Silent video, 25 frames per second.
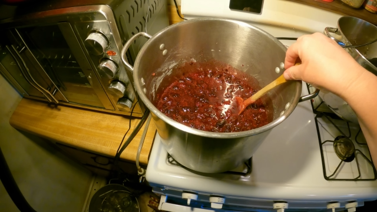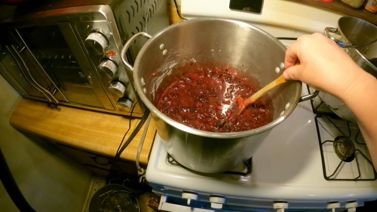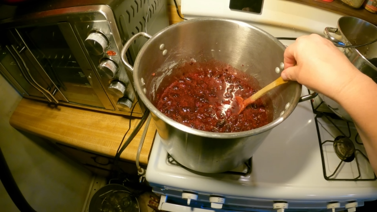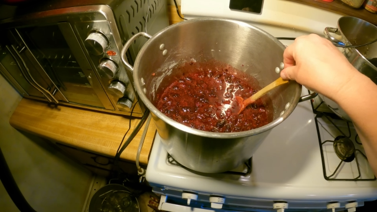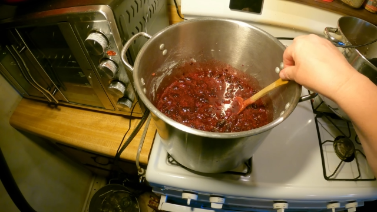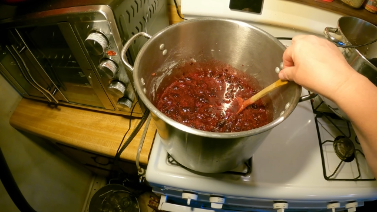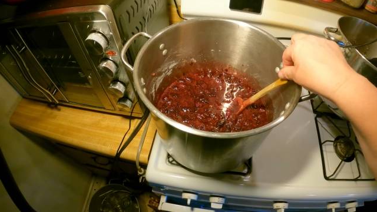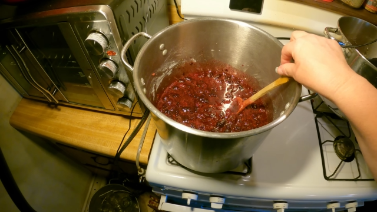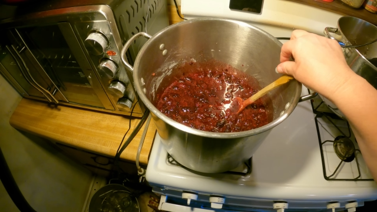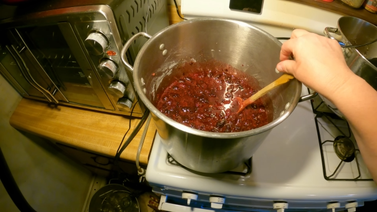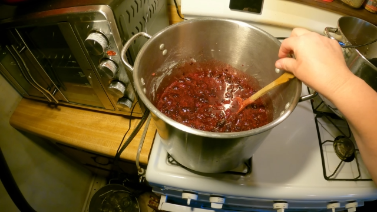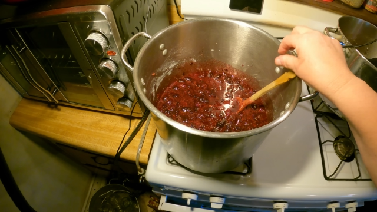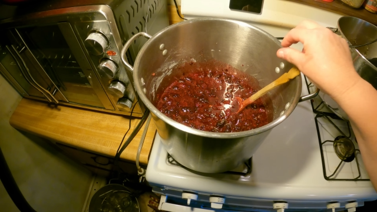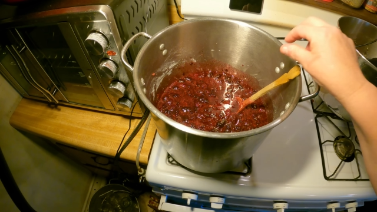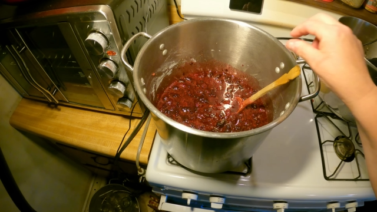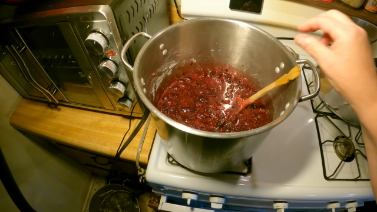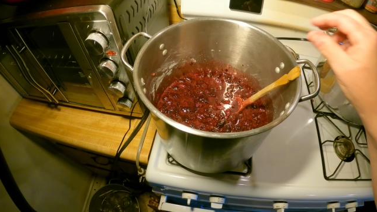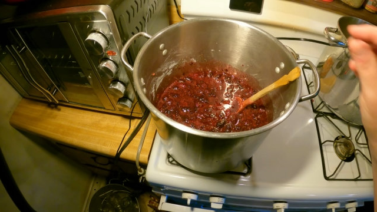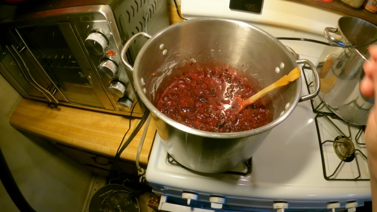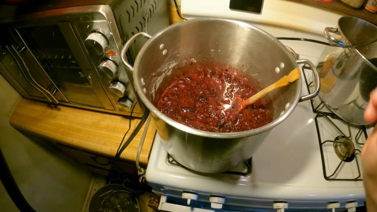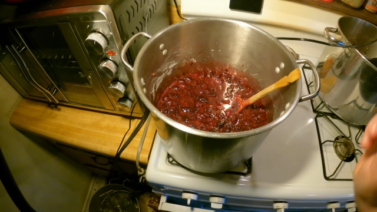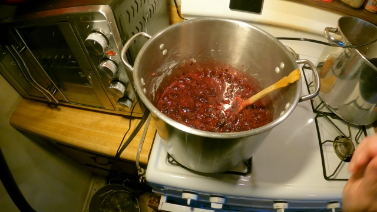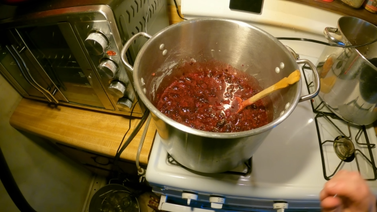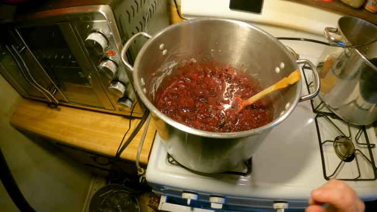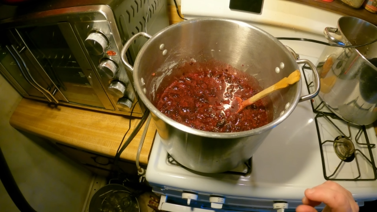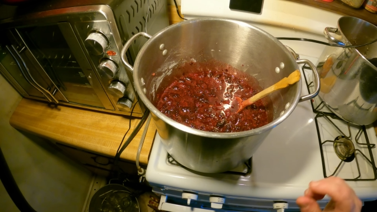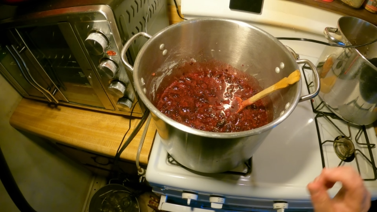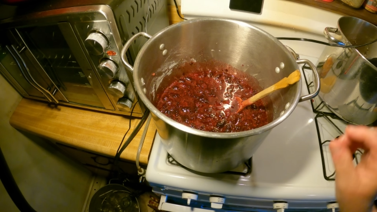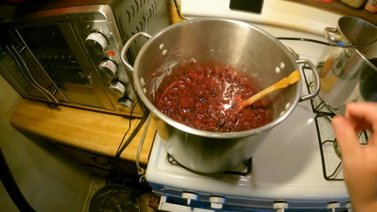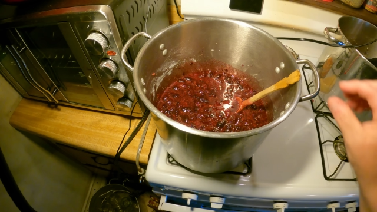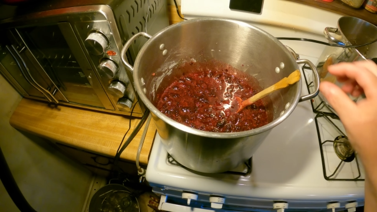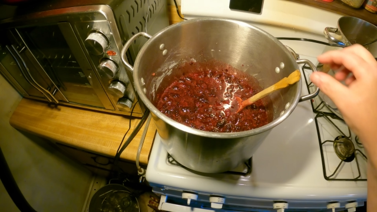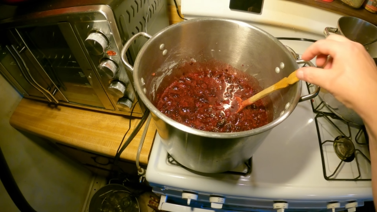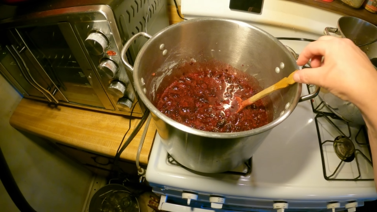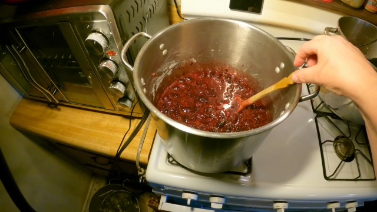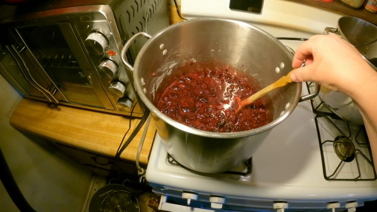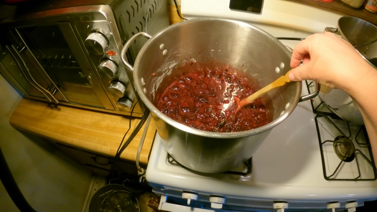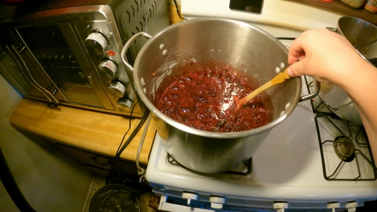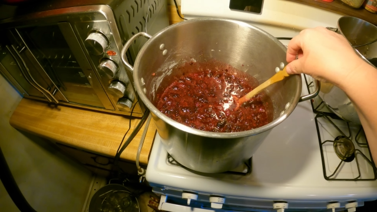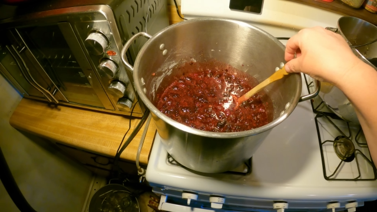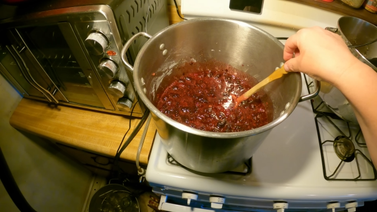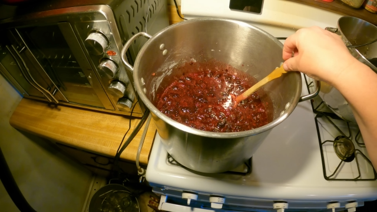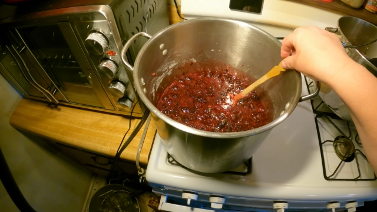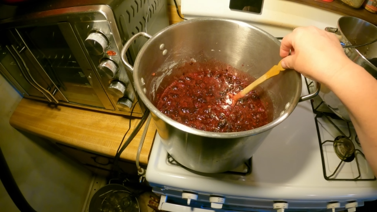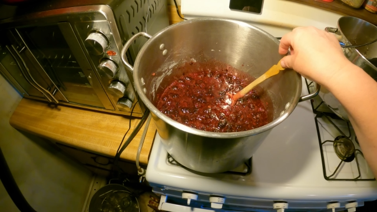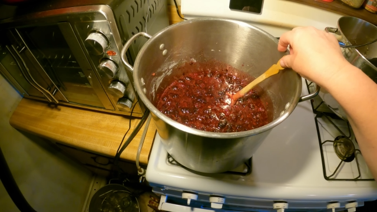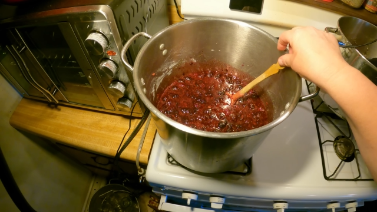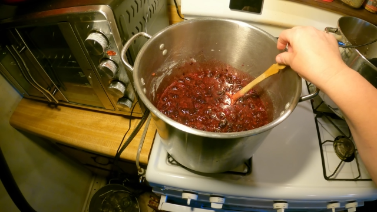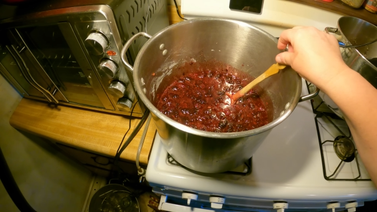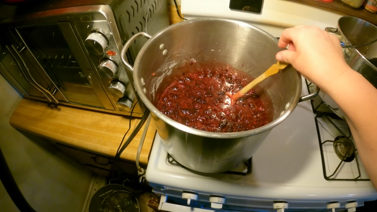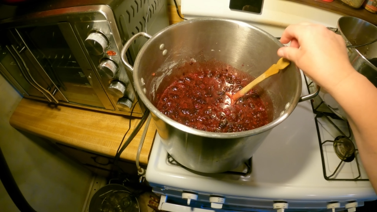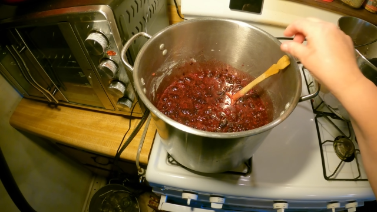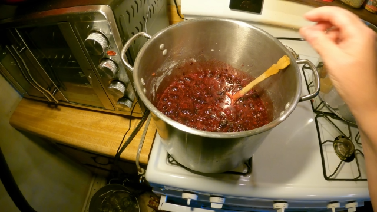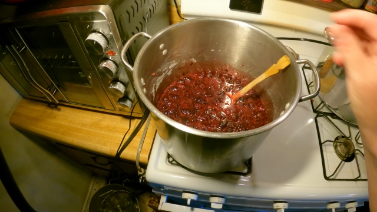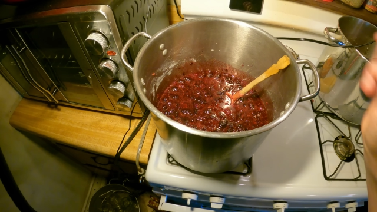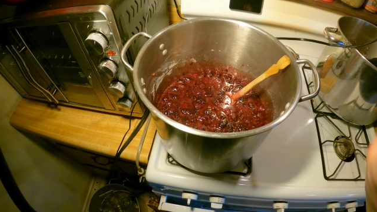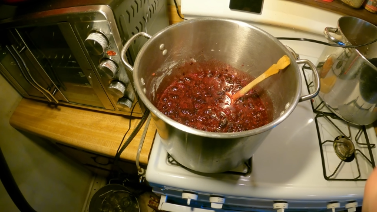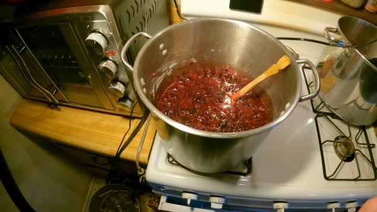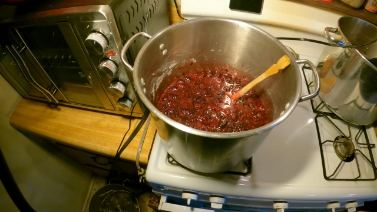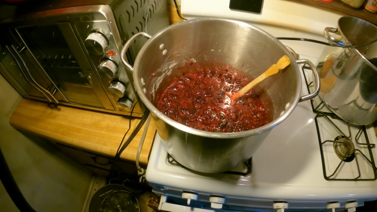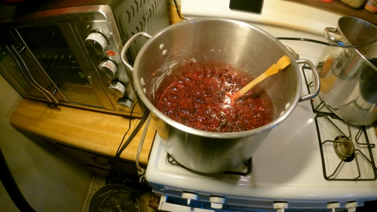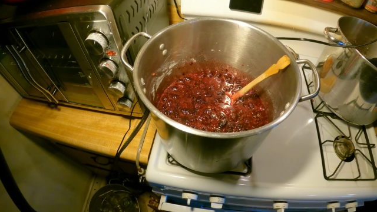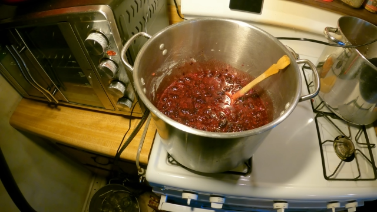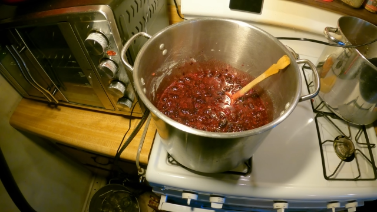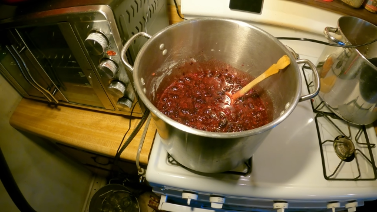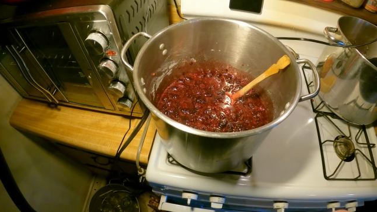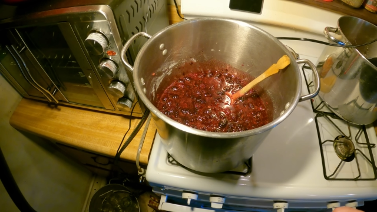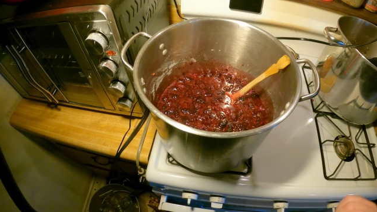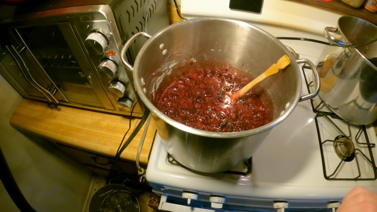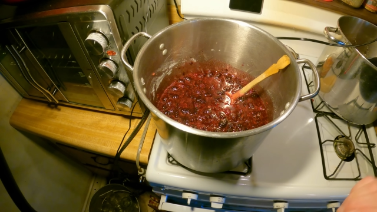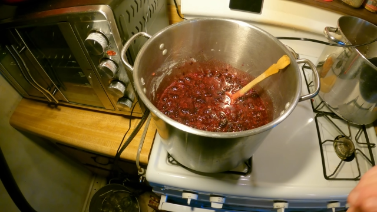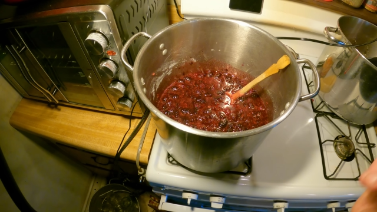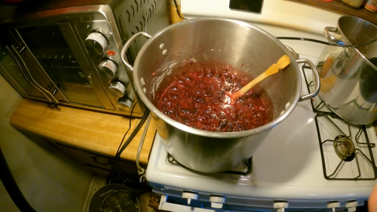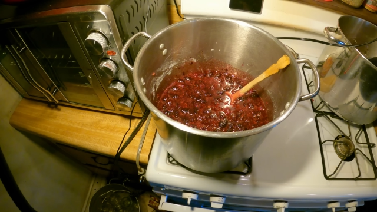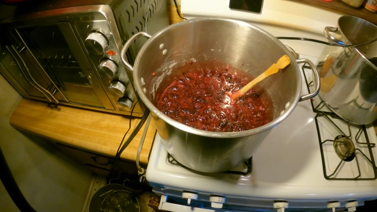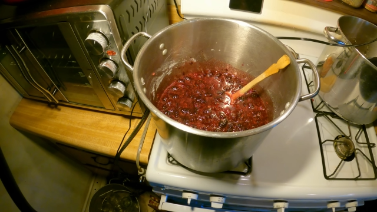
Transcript: [unreadable: no face in view]